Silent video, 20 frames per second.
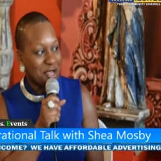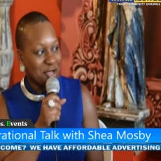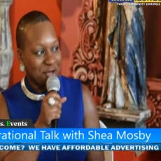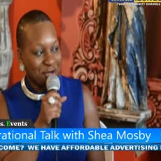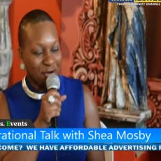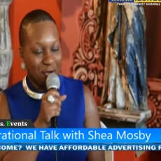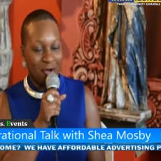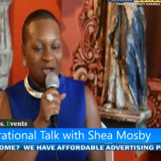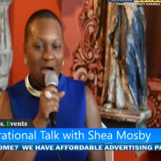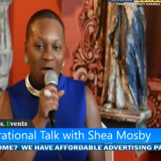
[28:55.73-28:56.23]
you
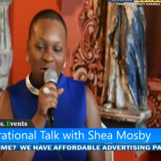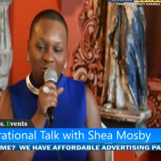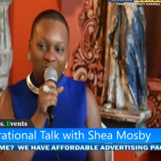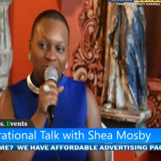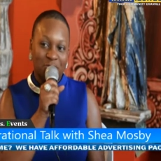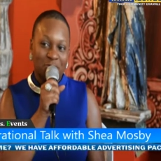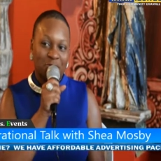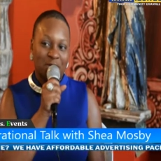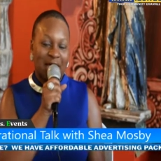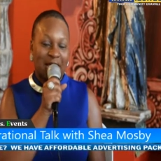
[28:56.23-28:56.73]
know, although
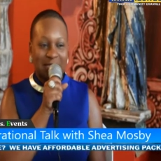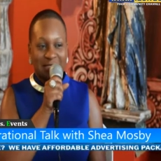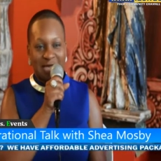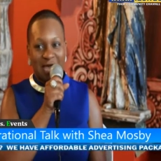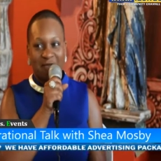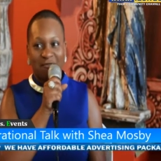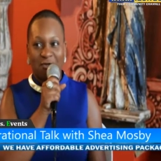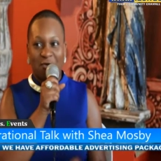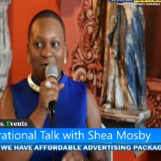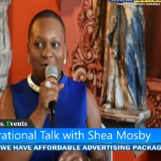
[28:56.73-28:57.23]
you guys
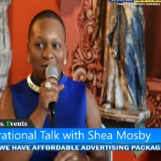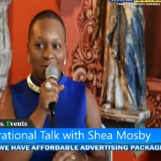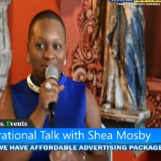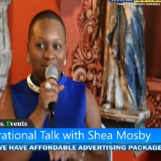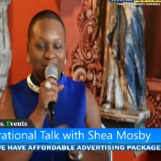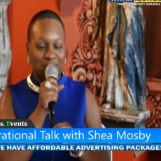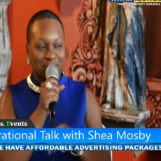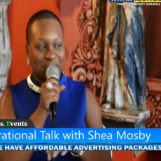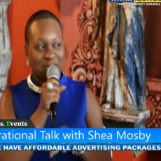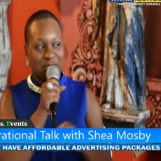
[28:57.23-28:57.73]
have your own
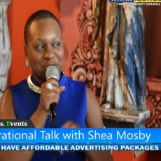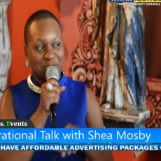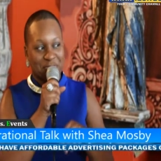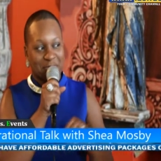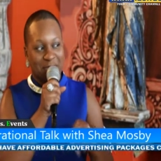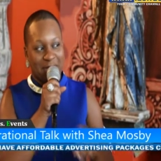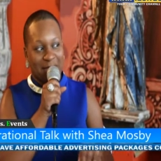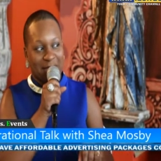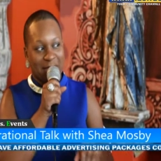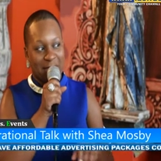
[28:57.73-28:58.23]
special
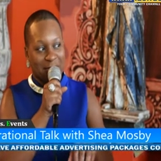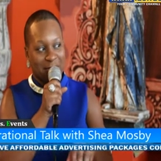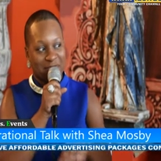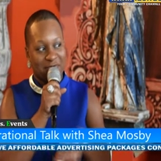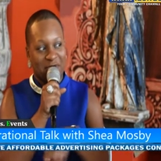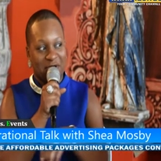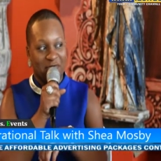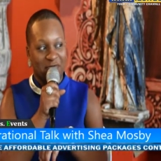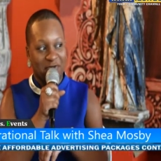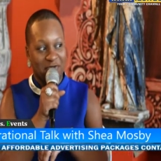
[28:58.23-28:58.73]
names
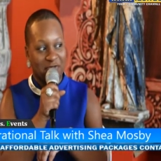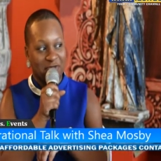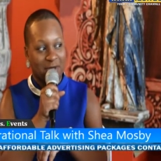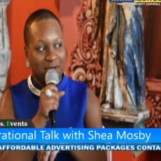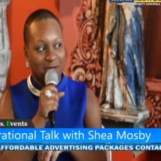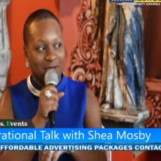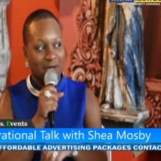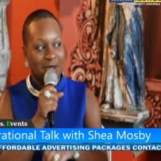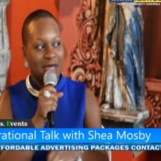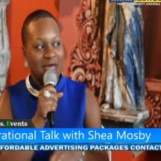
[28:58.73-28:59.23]
for
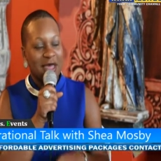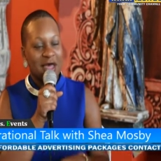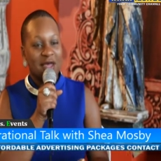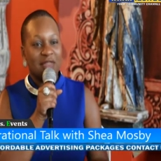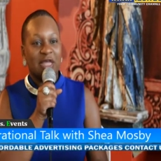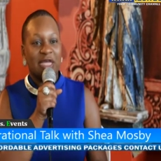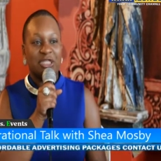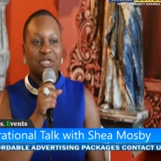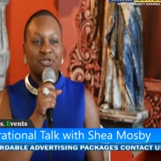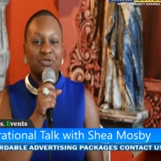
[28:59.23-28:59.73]
everything
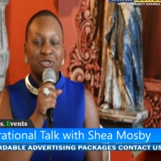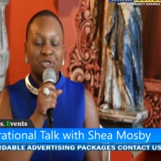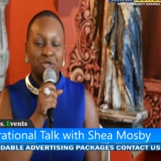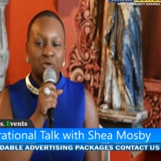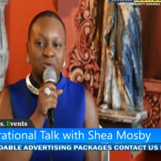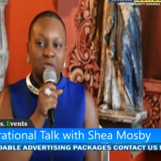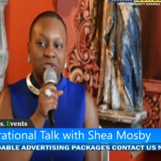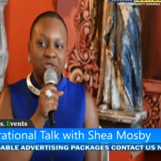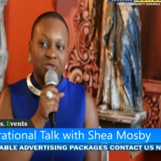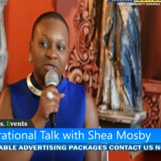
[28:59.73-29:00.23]
that you do,
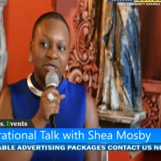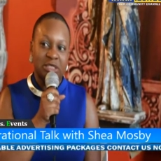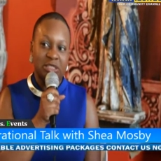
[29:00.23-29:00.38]
but you can